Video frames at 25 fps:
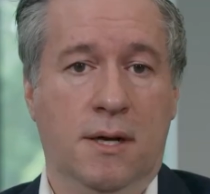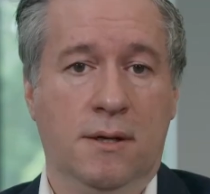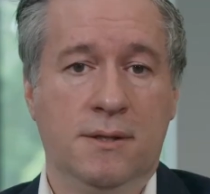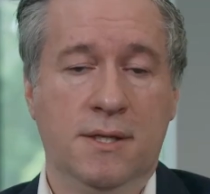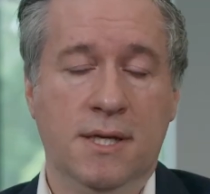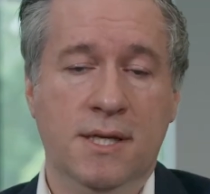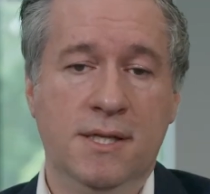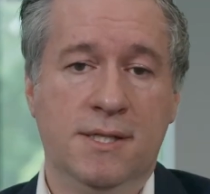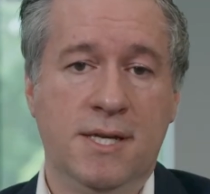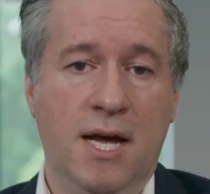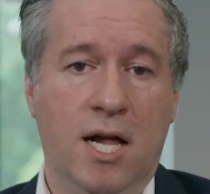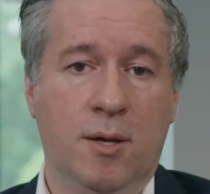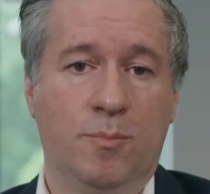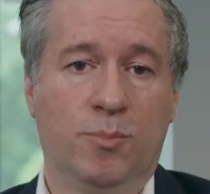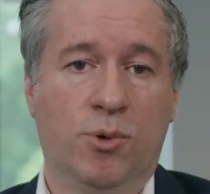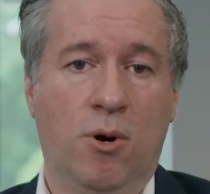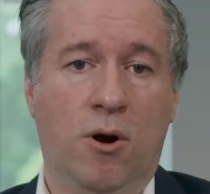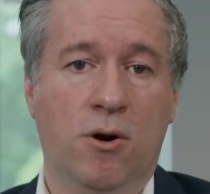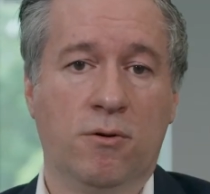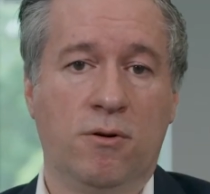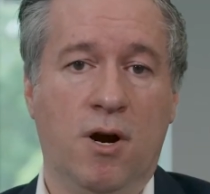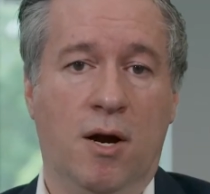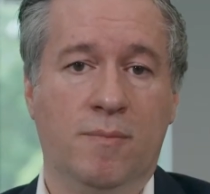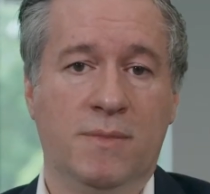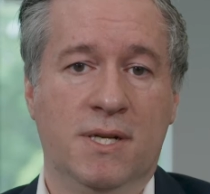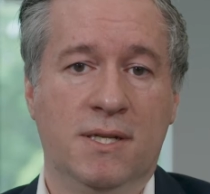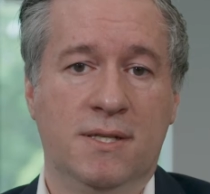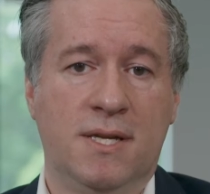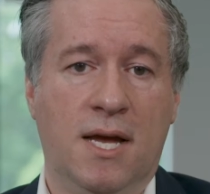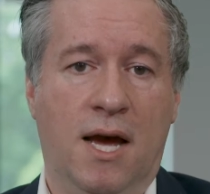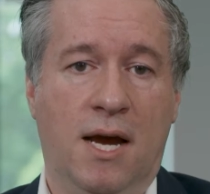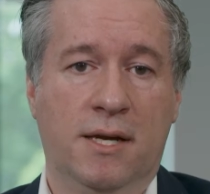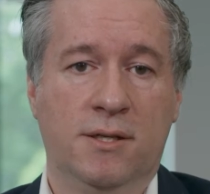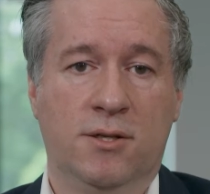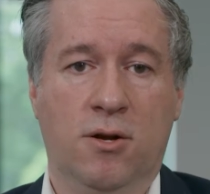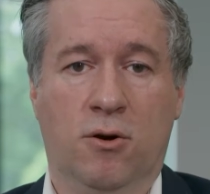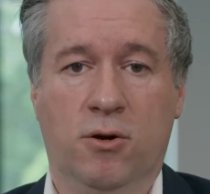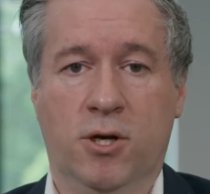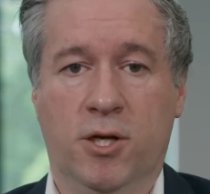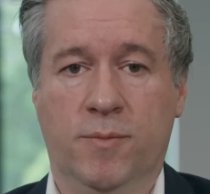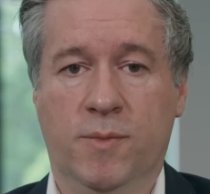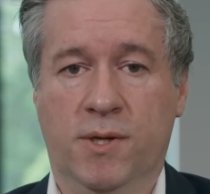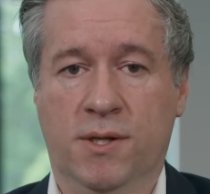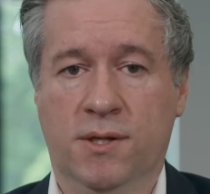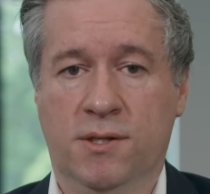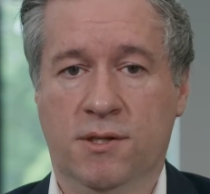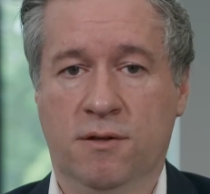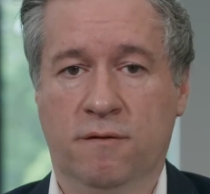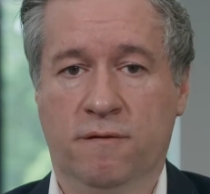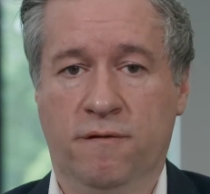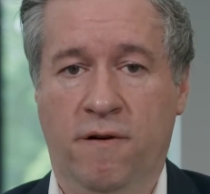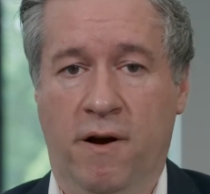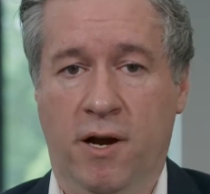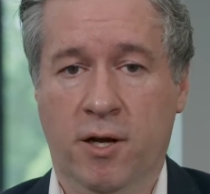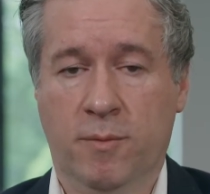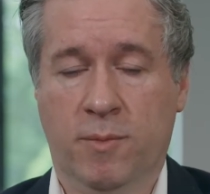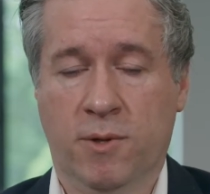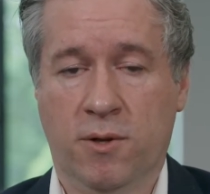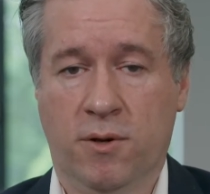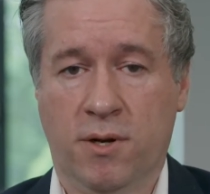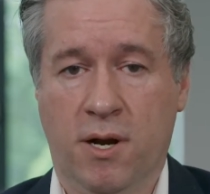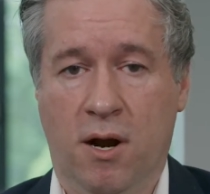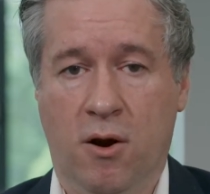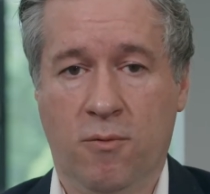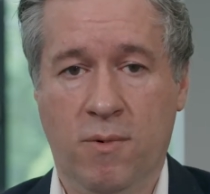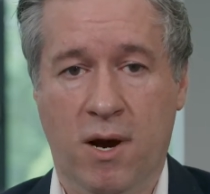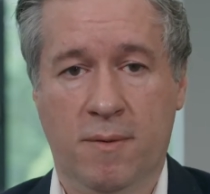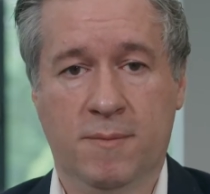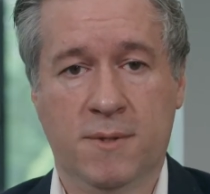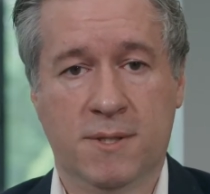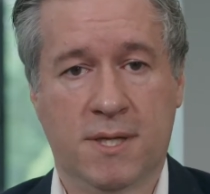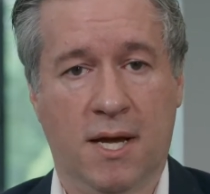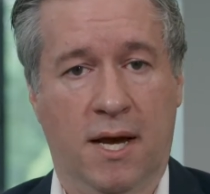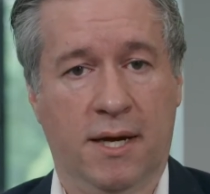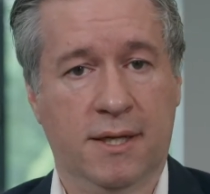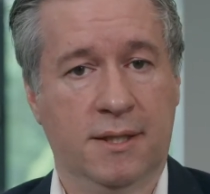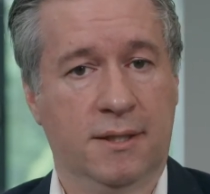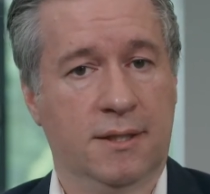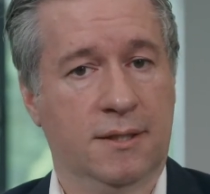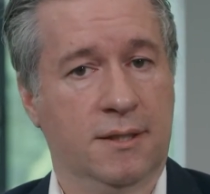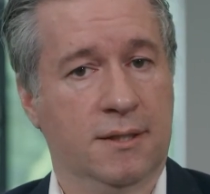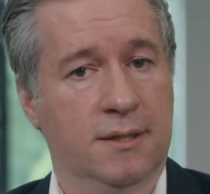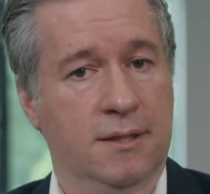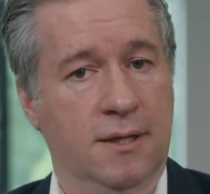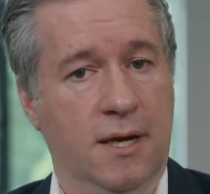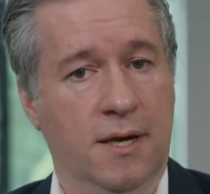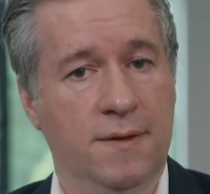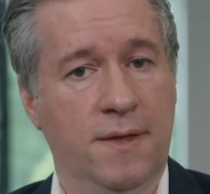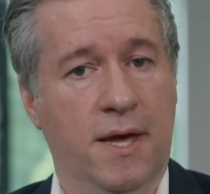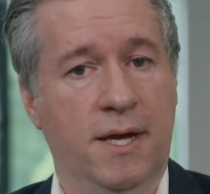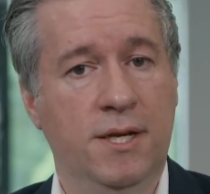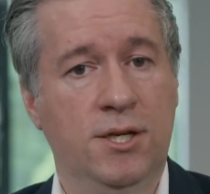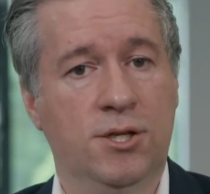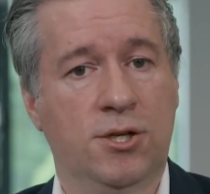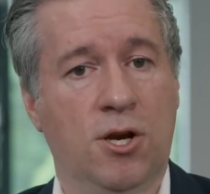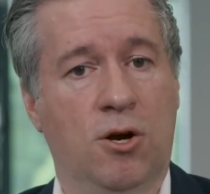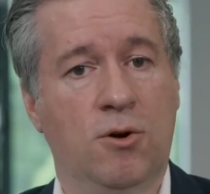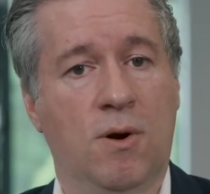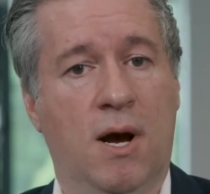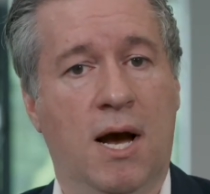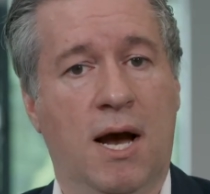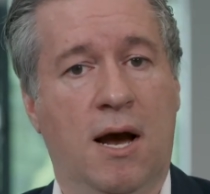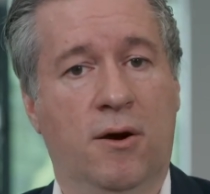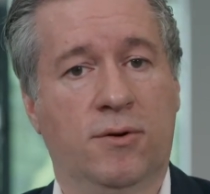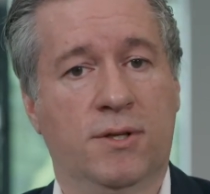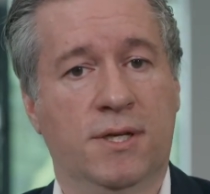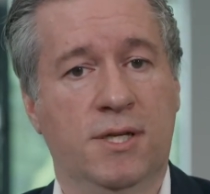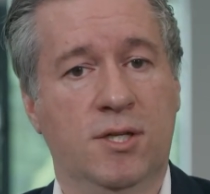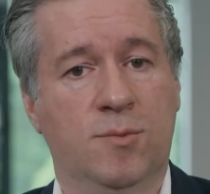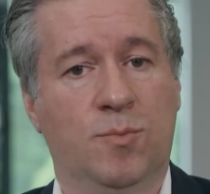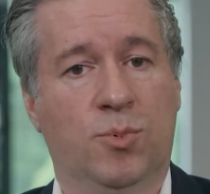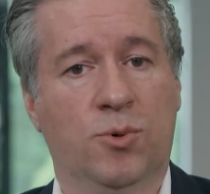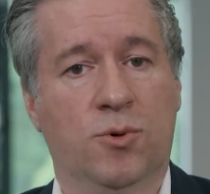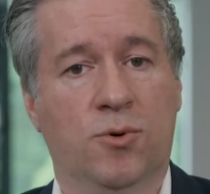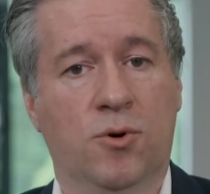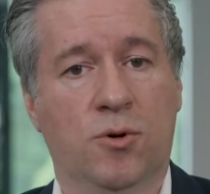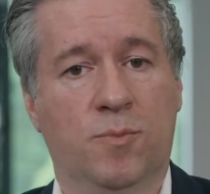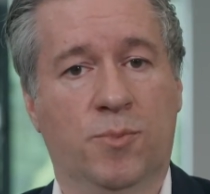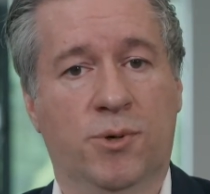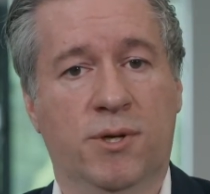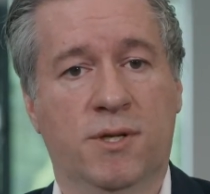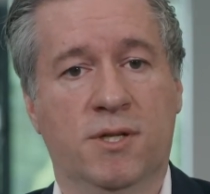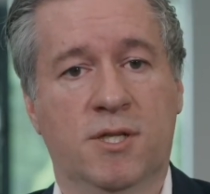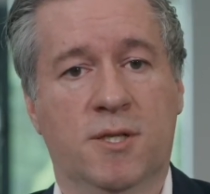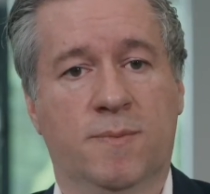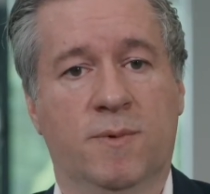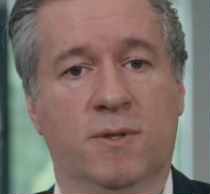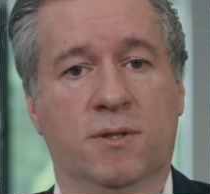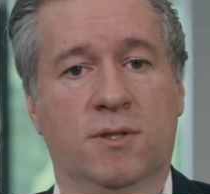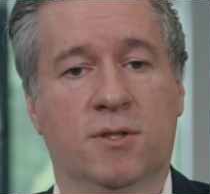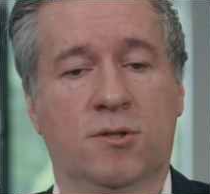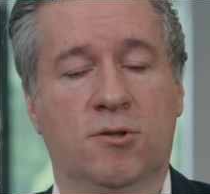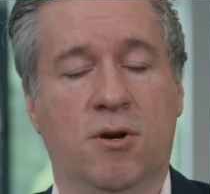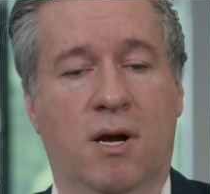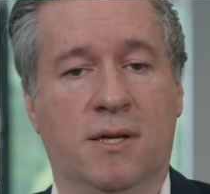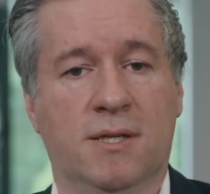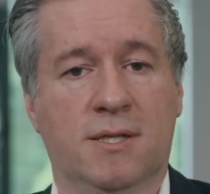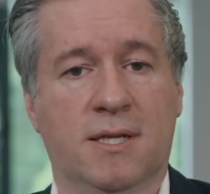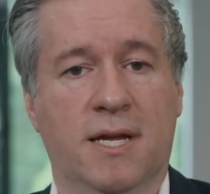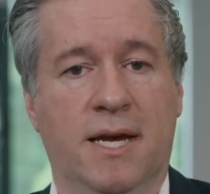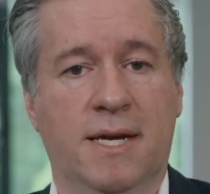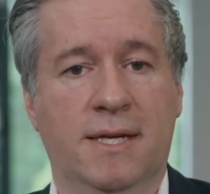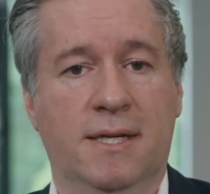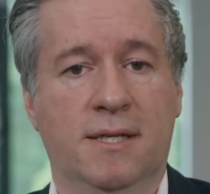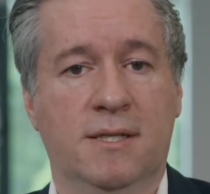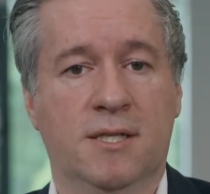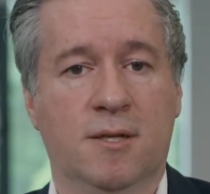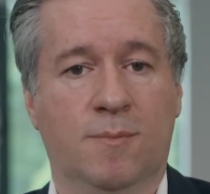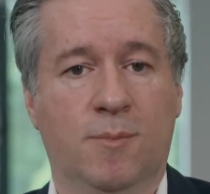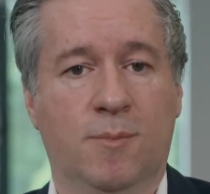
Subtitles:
detailed program design documents are available on our website, and they show how these broad principles translate into